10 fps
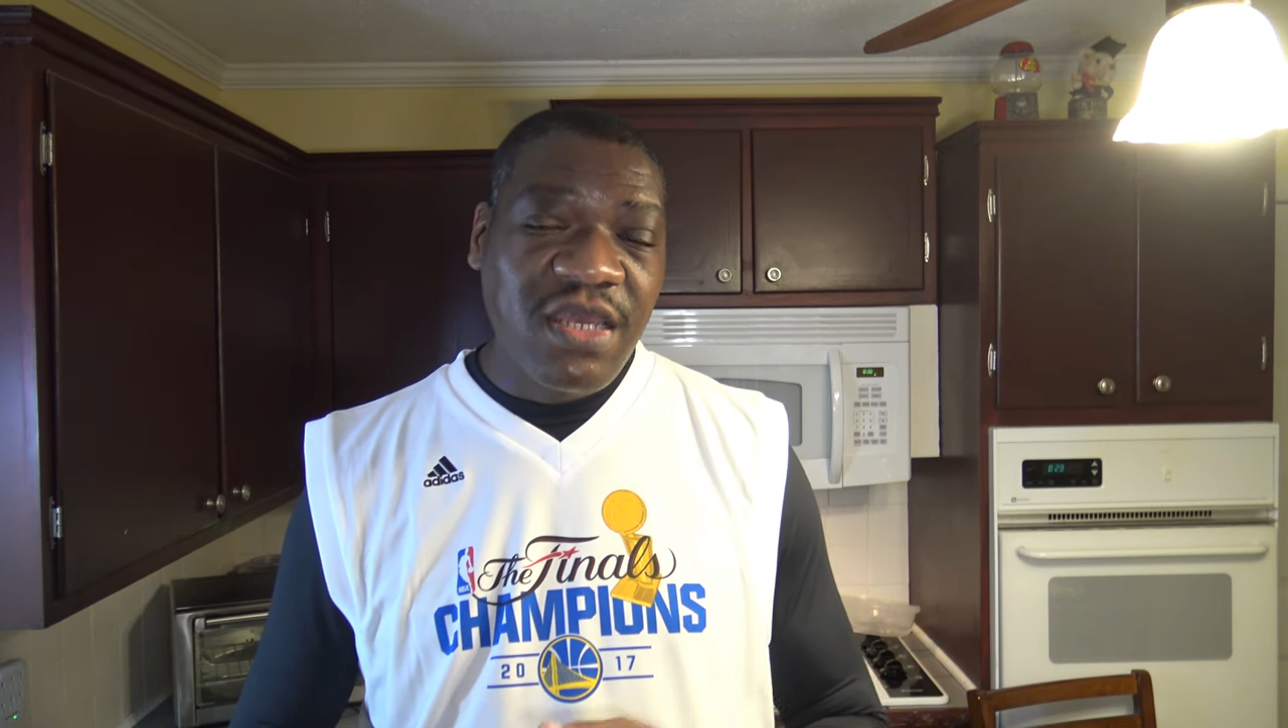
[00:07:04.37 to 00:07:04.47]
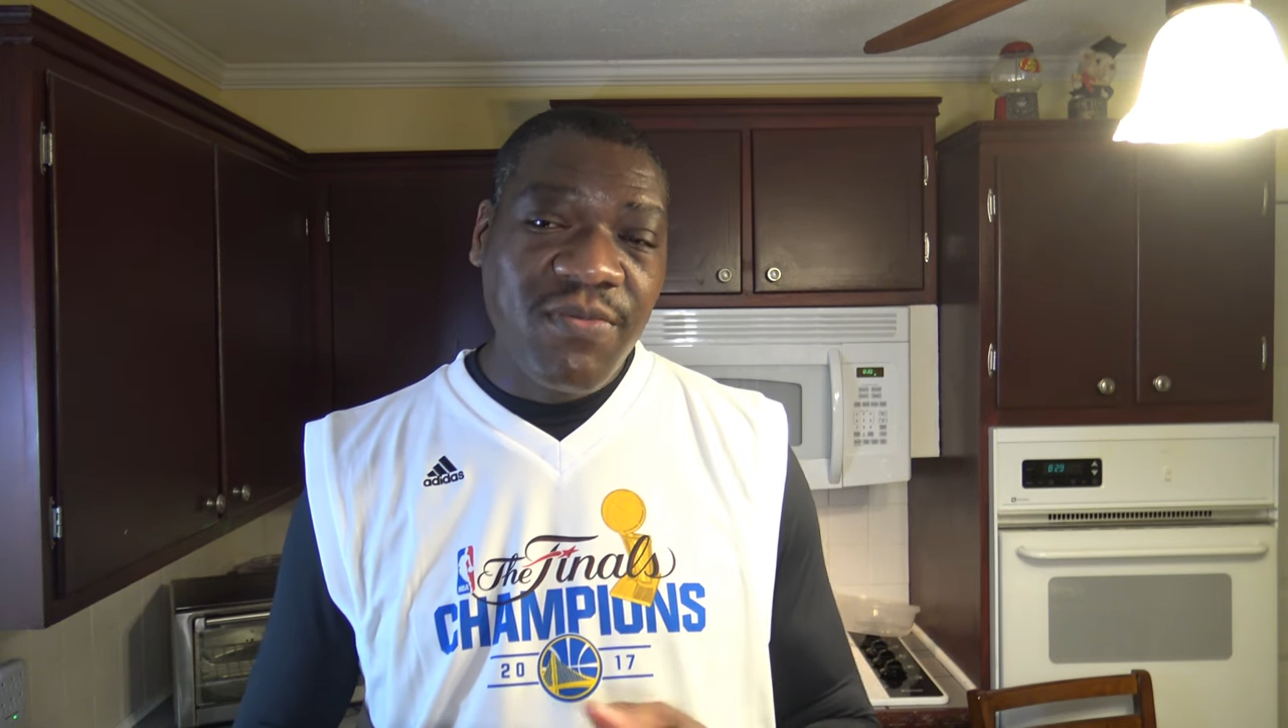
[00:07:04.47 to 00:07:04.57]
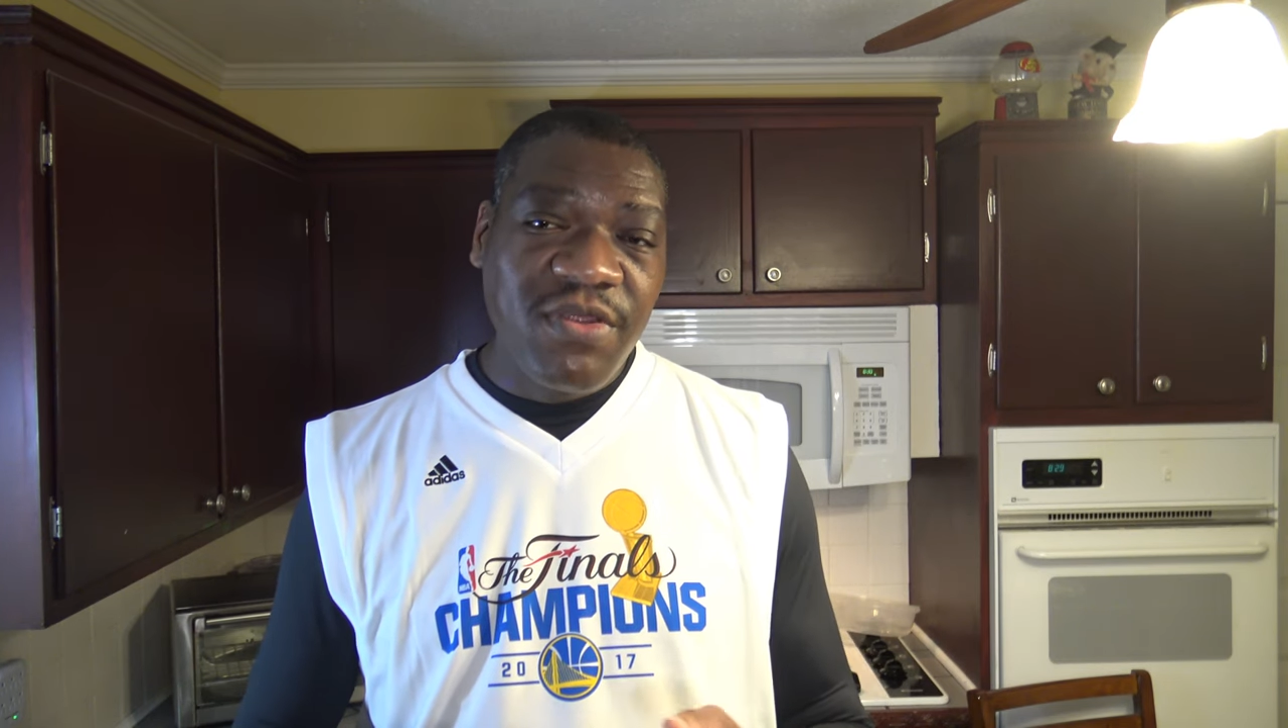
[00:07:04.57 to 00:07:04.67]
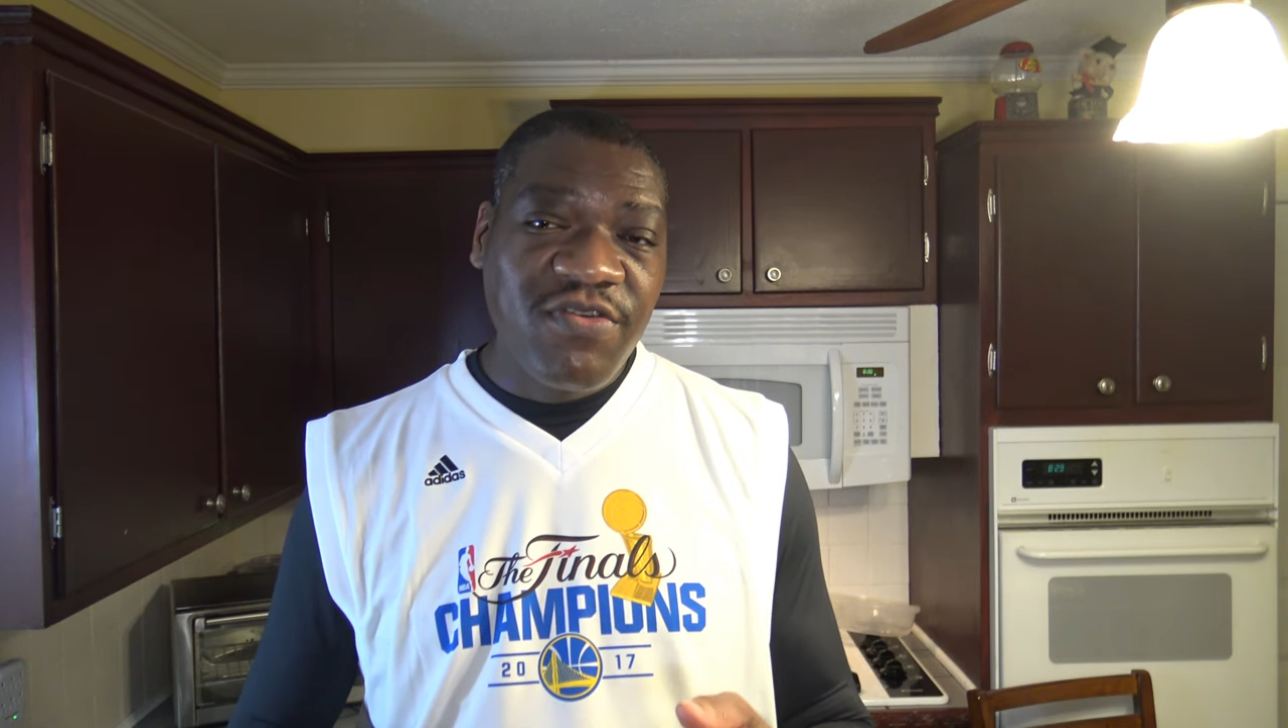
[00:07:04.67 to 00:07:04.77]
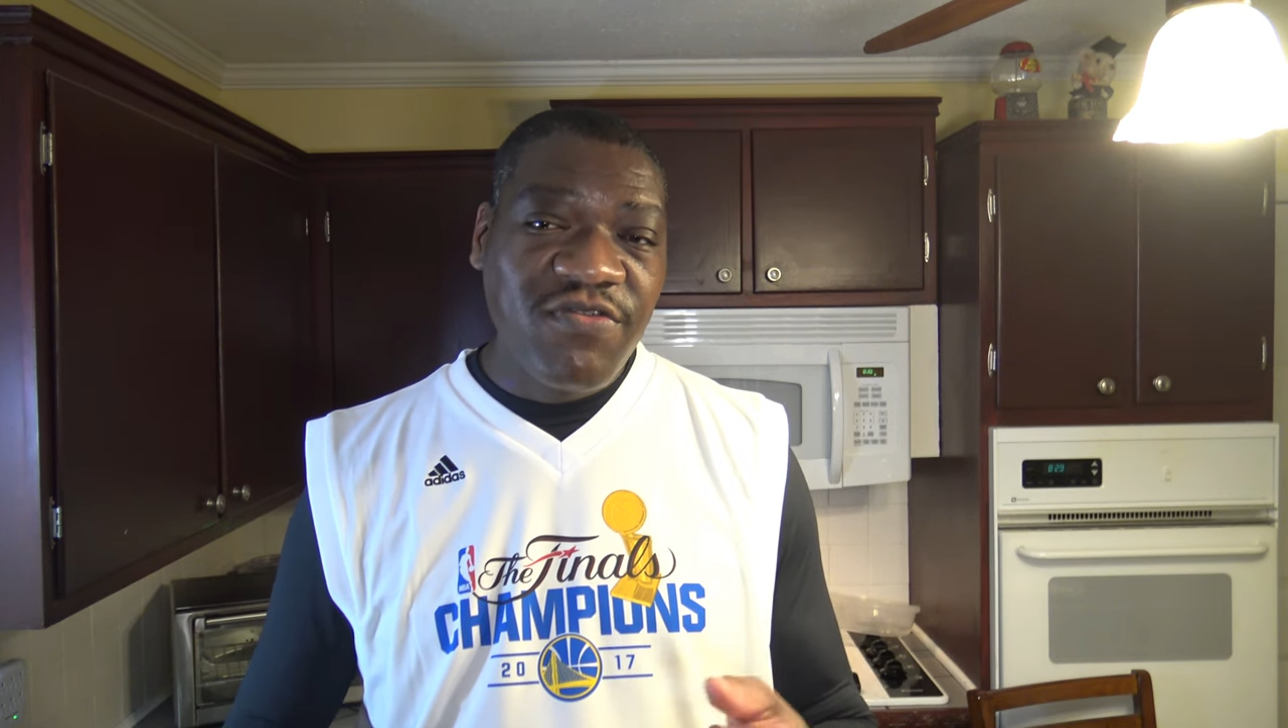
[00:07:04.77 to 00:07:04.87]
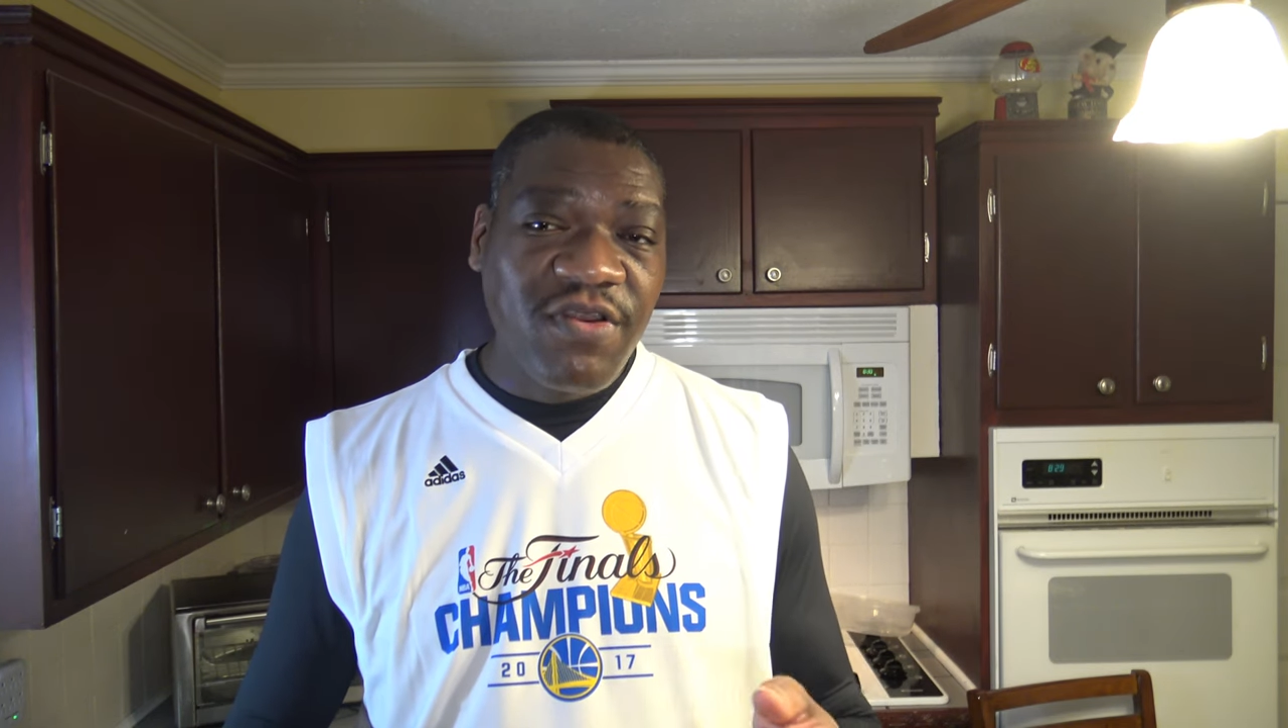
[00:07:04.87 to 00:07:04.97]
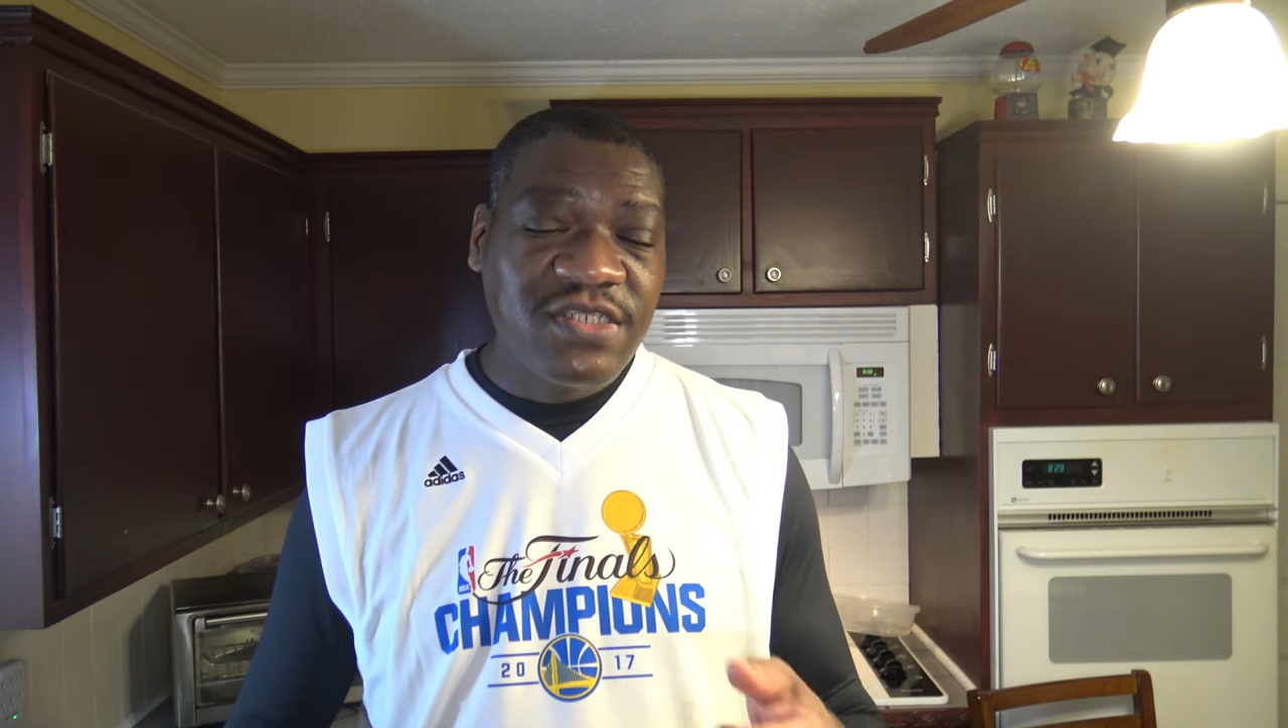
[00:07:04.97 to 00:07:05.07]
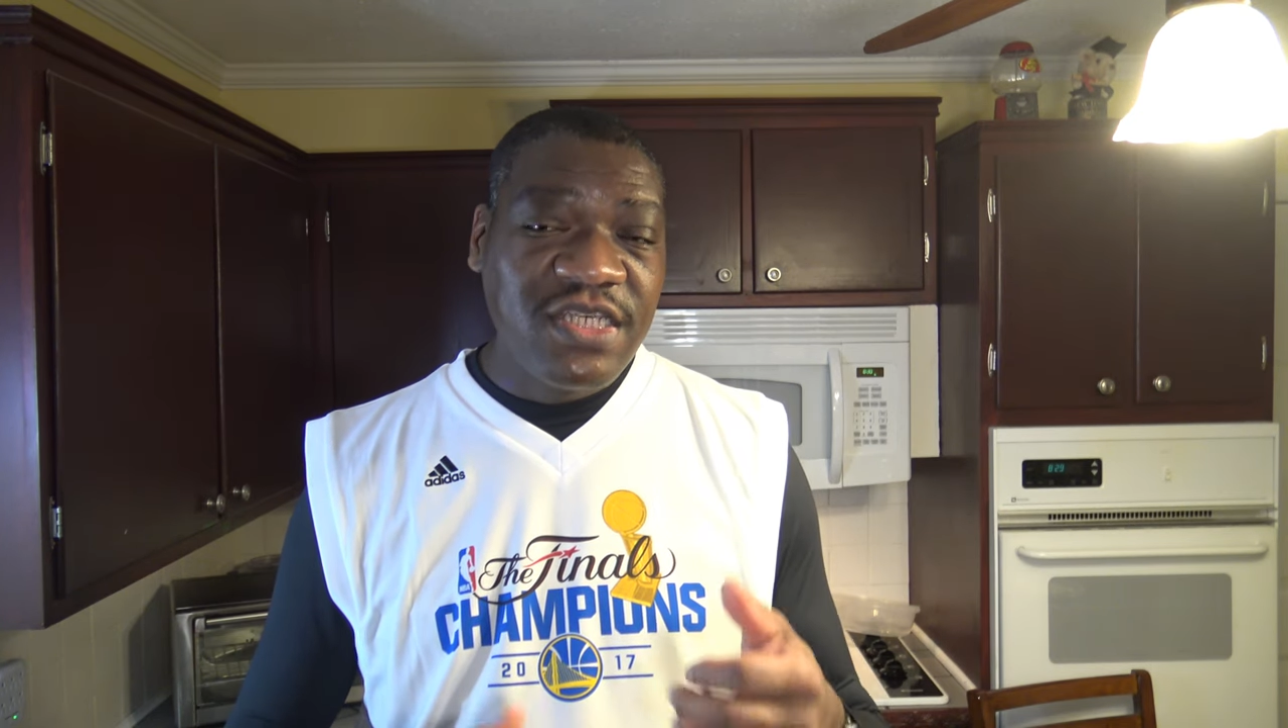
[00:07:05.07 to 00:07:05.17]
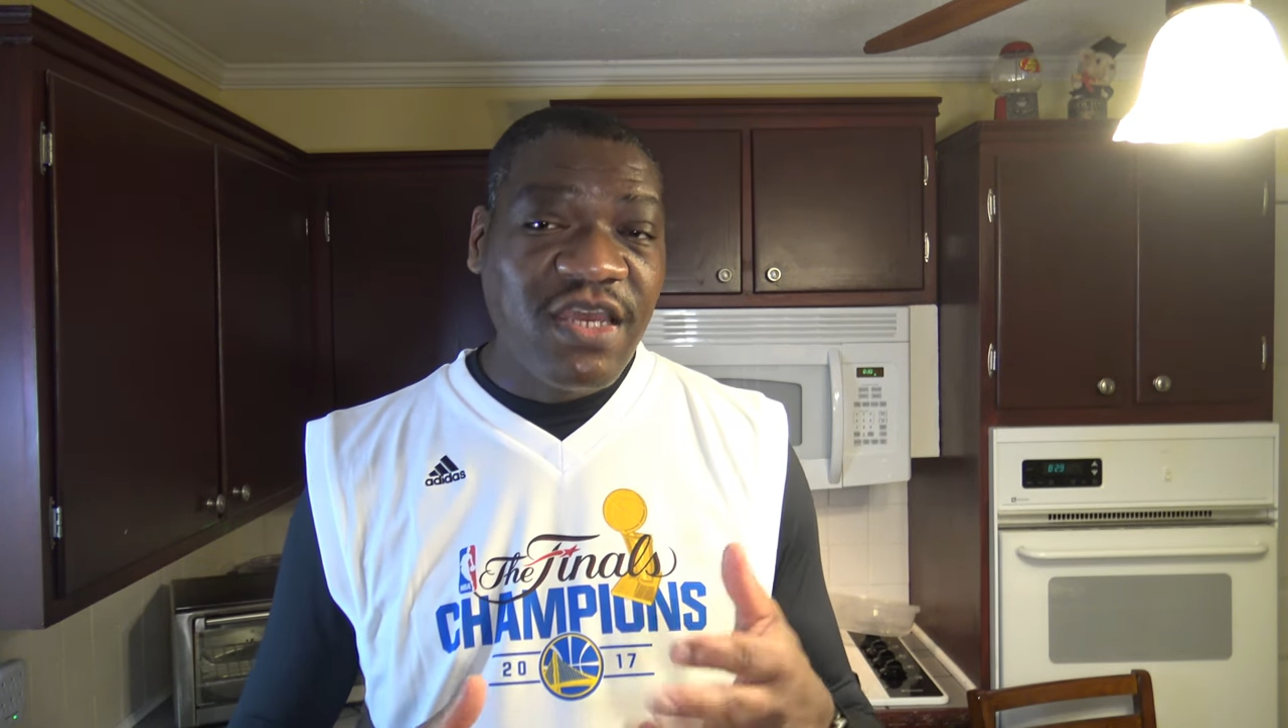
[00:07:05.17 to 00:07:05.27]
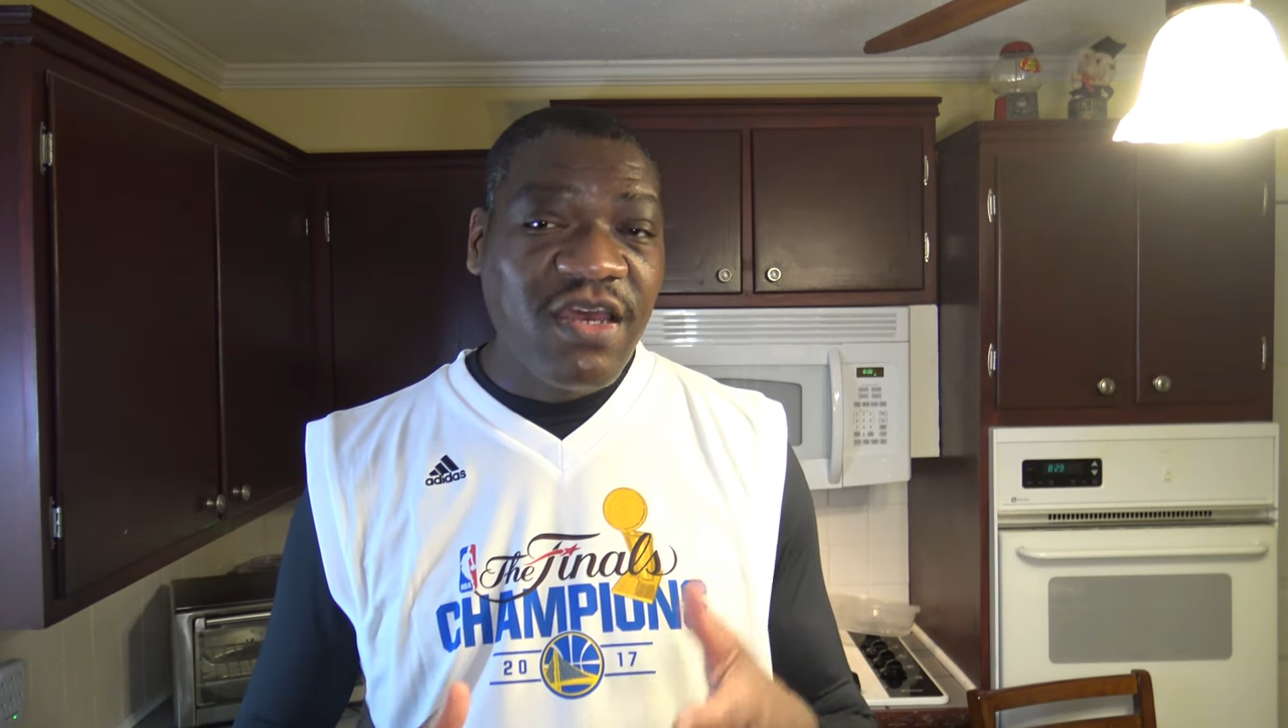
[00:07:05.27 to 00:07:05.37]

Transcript: but as far as the